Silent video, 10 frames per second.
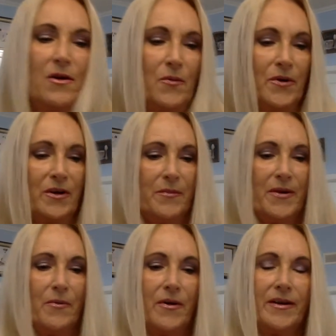We're going to be
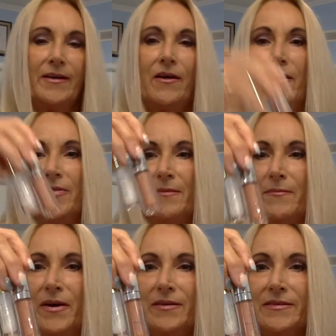working on the
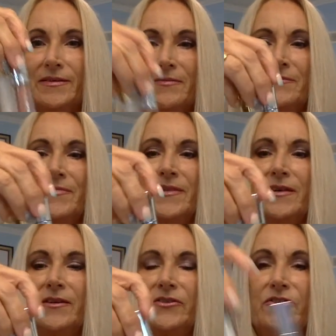Buxom
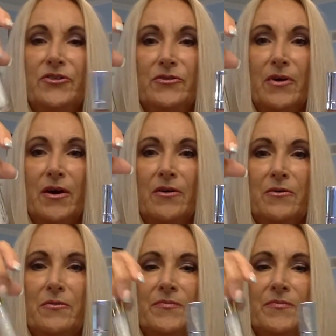duo